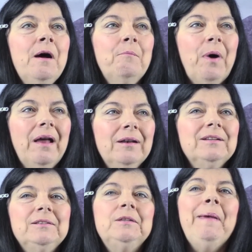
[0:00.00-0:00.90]
But
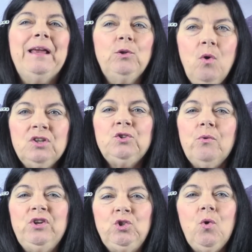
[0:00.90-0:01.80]
to make a long
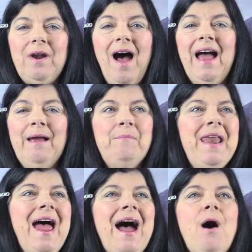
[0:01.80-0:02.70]
story short, I am
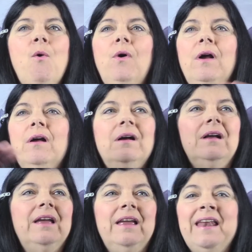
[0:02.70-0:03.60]
now
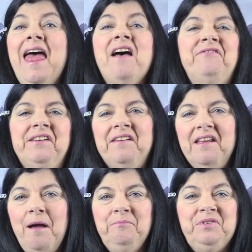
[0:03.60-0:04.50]
in heaven.
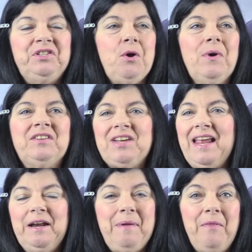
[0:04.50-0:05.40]
I'm so
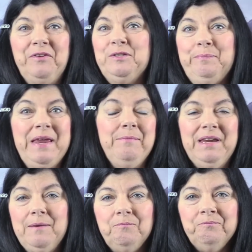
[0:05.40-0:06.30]
excited about this
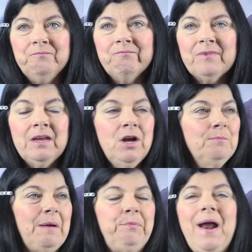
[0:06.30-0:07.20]
baby.
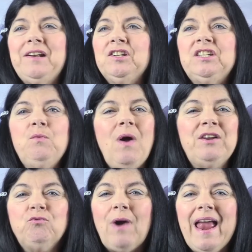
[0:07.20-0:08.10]
My pregnancy
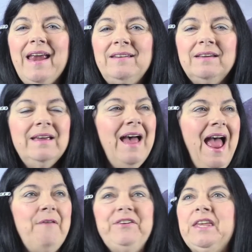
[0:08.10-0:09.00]
went great.
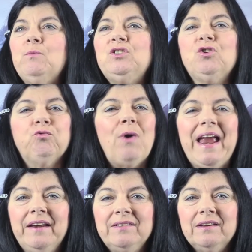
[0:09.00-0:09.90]
Everything was
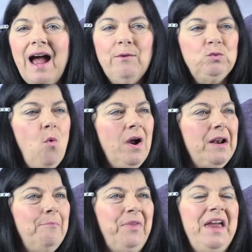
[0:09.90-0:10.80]
great. I was
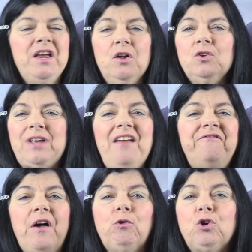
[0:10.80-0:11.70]
walking up the hills. I
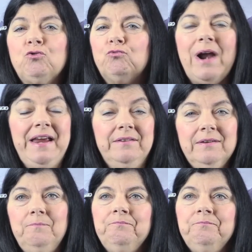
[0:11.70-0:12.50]
felt great.